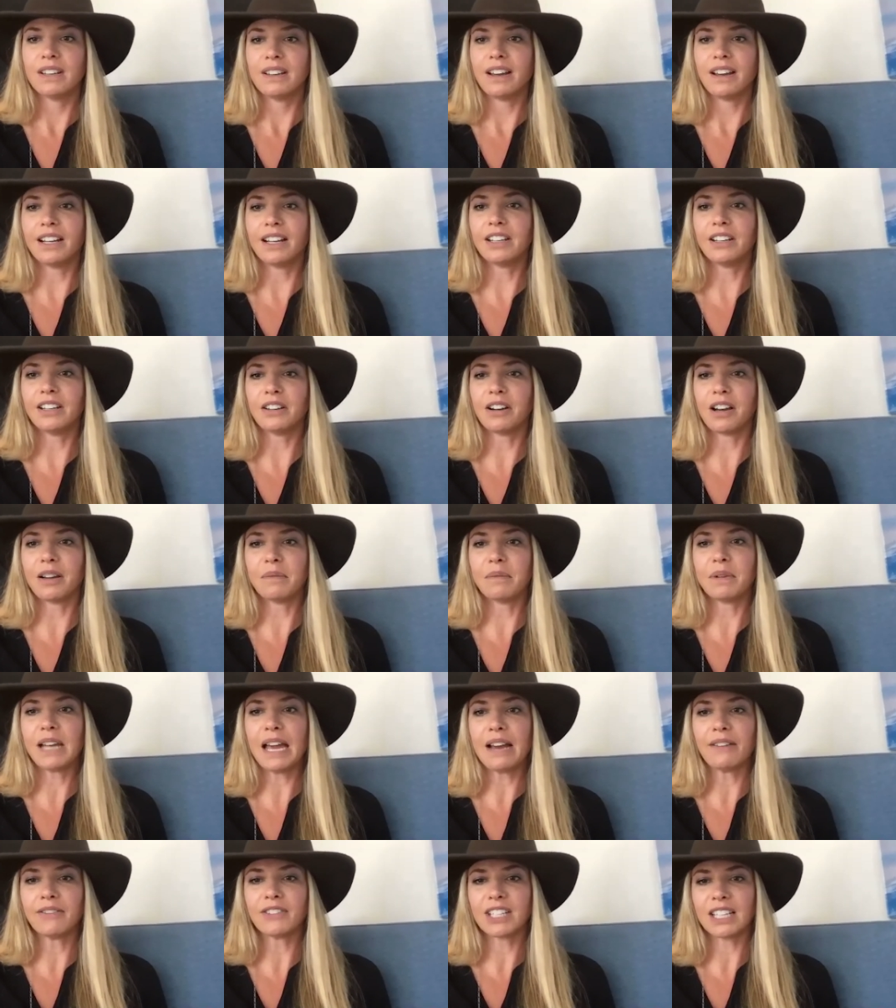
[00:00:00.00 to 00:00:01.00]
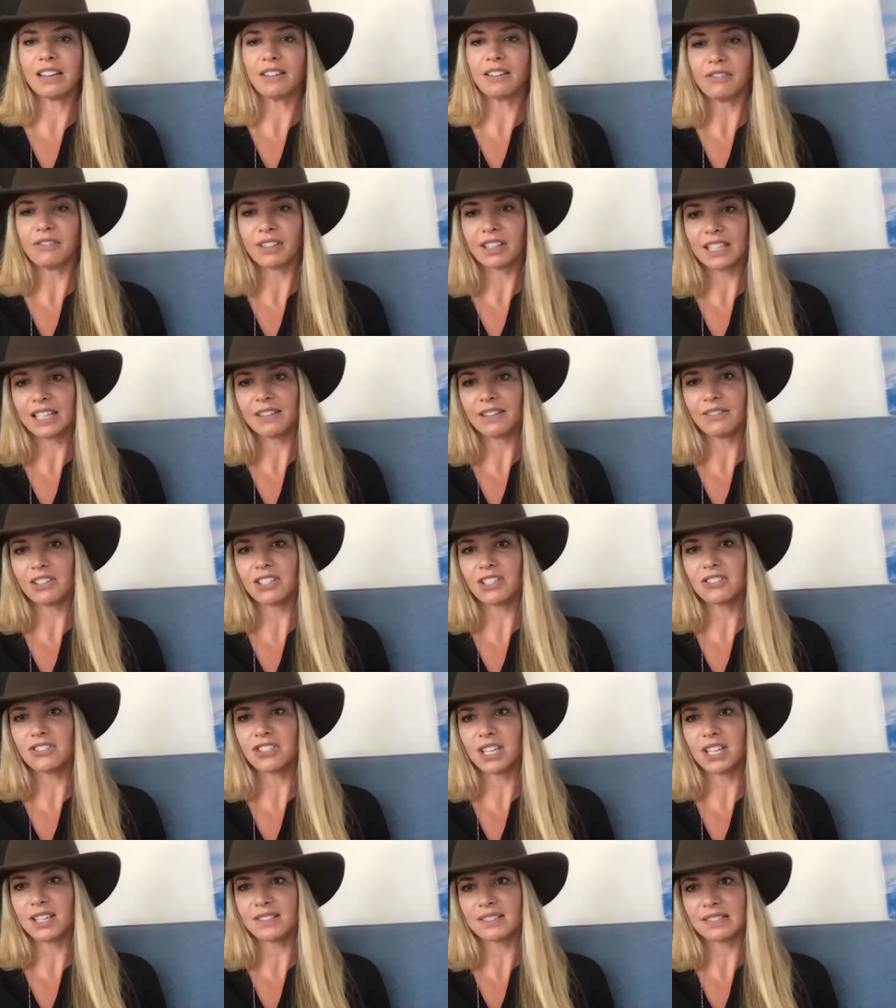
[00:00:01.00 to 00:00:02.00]
I know I'm going to have to give it to
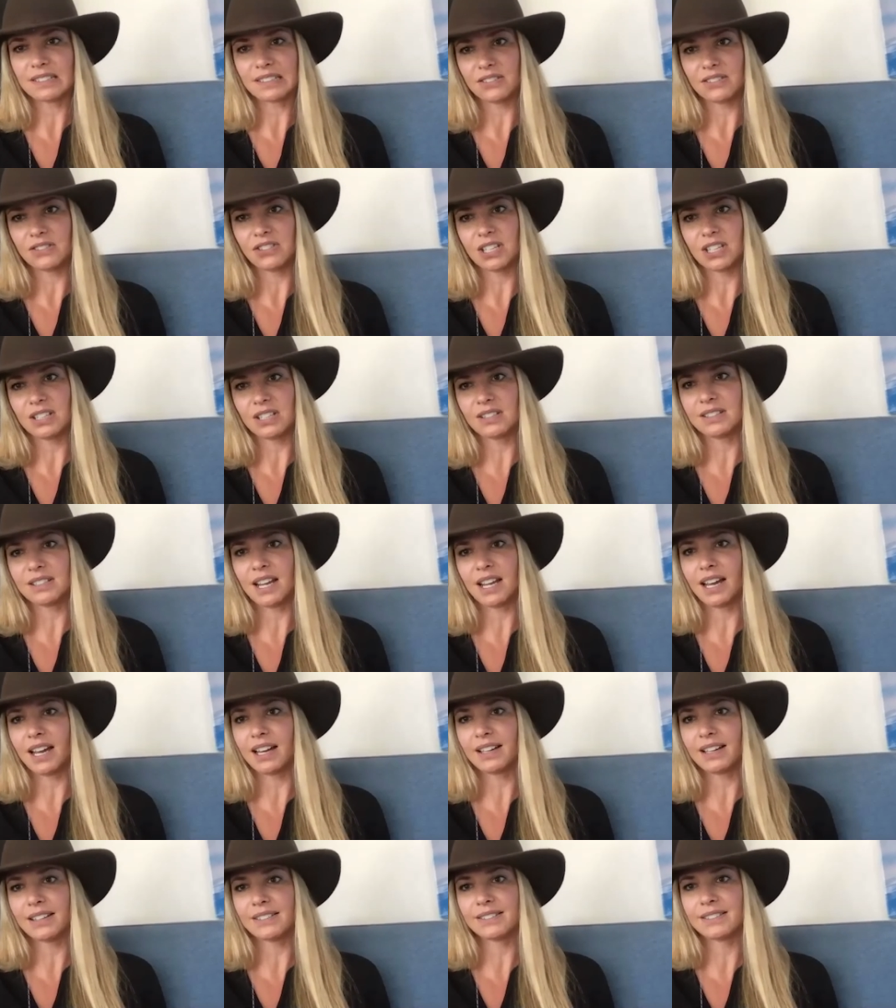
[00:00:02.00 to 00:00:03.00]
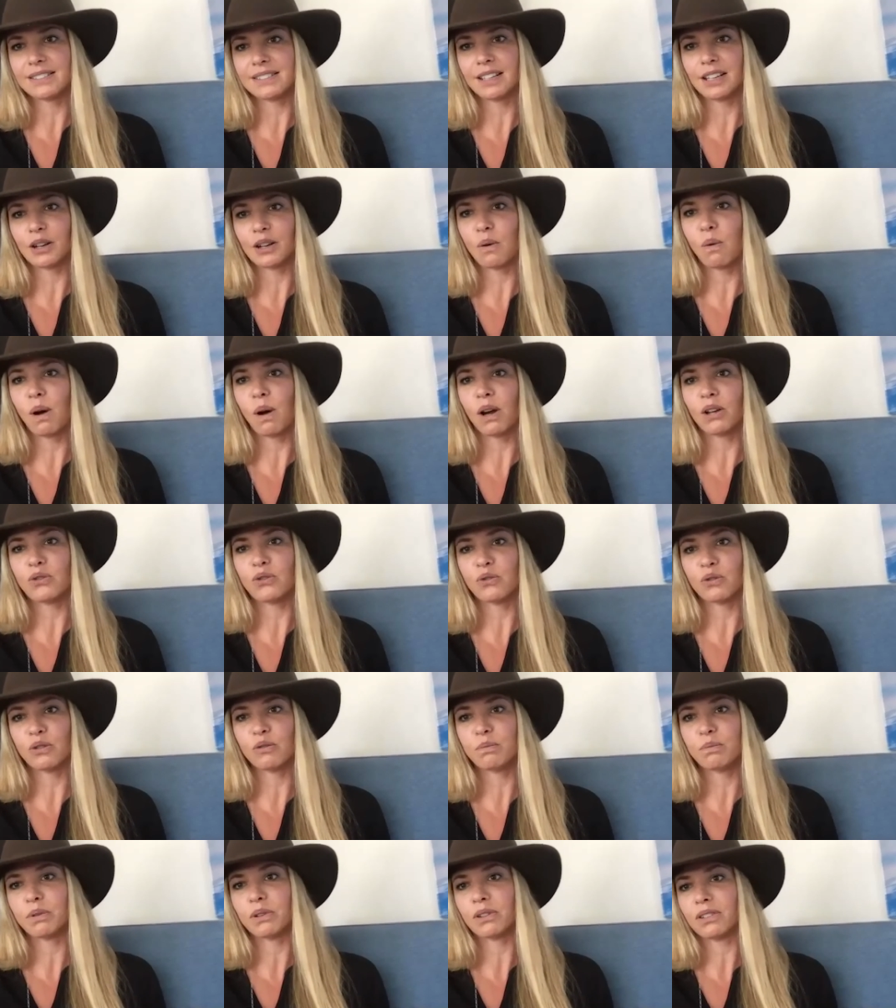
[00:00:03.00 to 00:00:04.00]
Jason because Jason has a
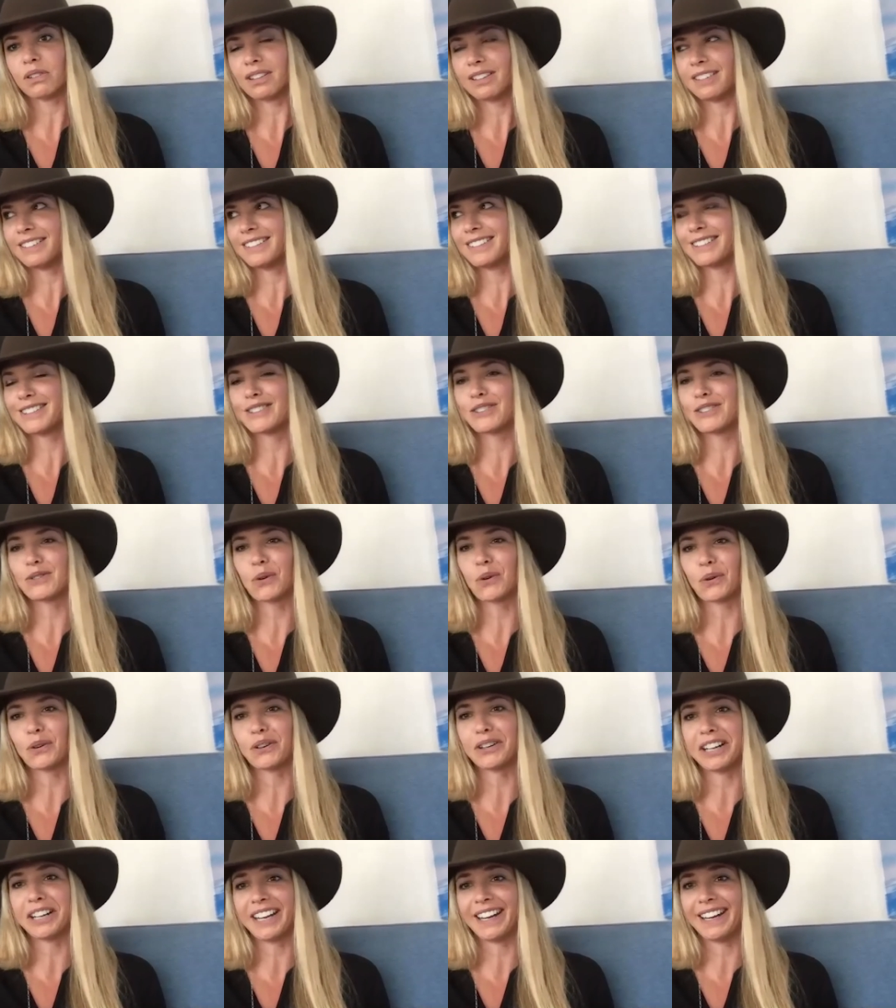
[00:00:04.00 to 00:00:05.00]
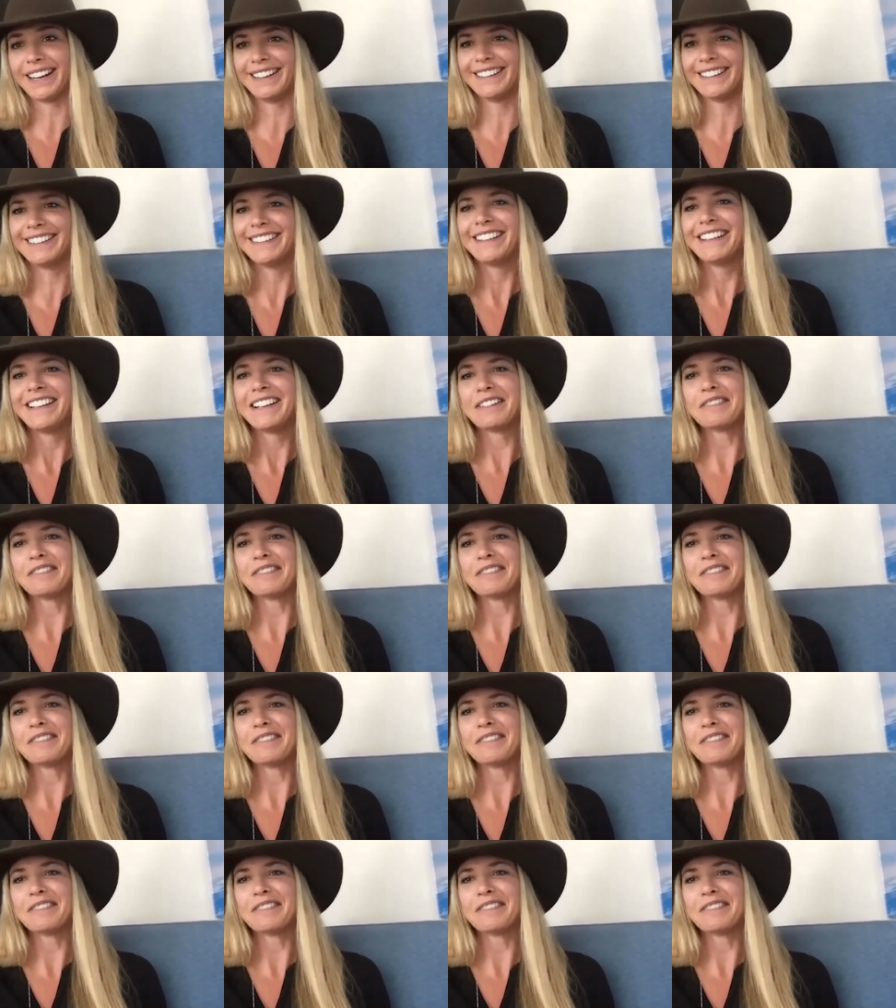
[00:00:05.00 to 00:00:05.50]
quadruple story